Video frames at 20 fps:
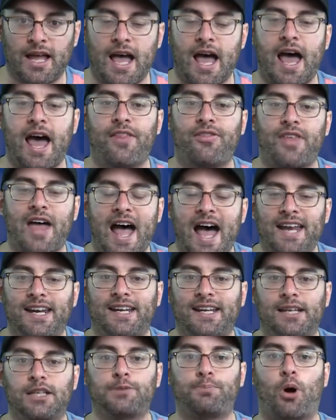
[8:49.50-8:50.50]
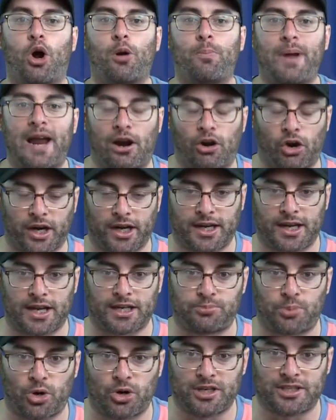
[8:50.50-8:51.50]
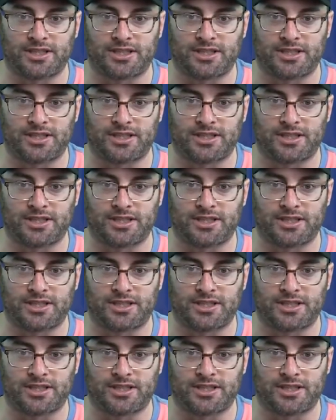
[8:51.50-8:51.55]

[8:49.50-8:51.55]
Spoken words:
And that is barbaric, as Bernie